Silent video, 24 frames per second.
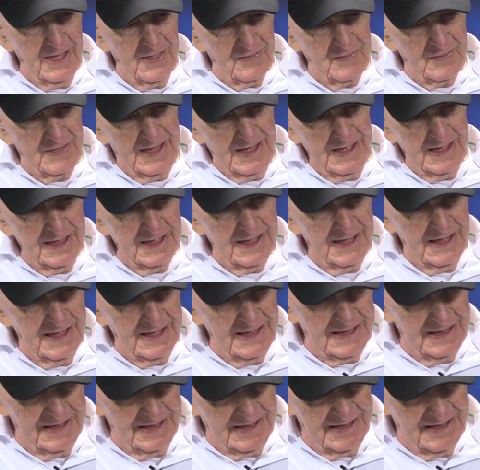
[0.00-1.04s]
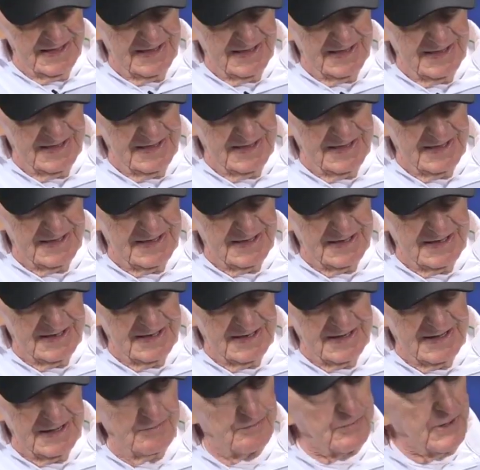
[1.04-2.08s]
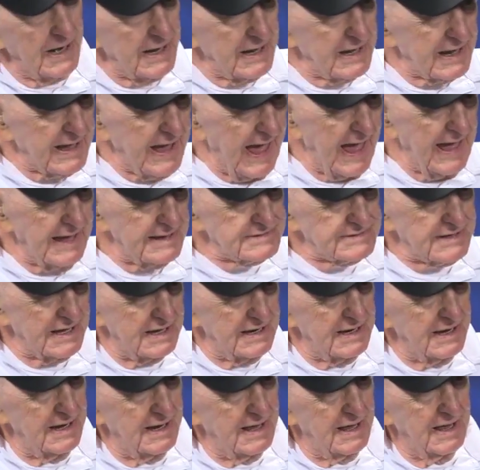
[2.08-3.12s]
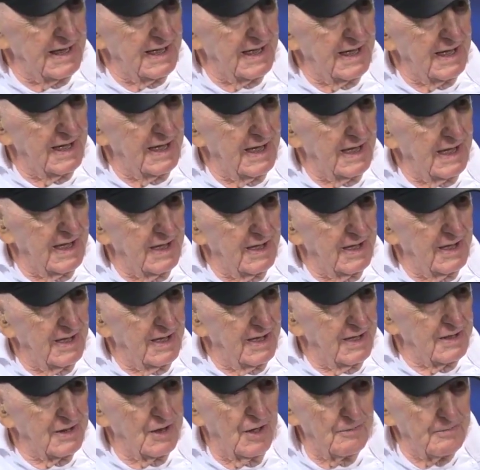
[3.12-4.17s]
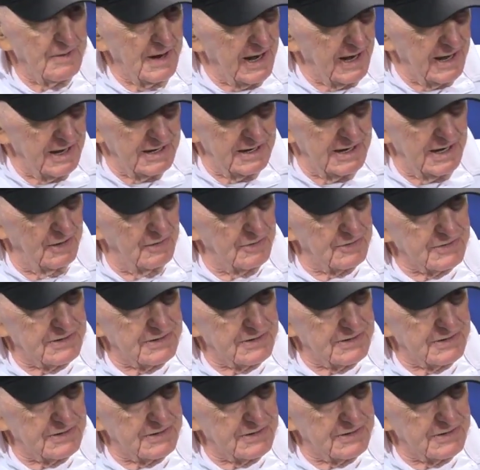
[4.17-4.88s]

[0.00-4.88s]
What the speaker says: they bring a casket. Nobody knows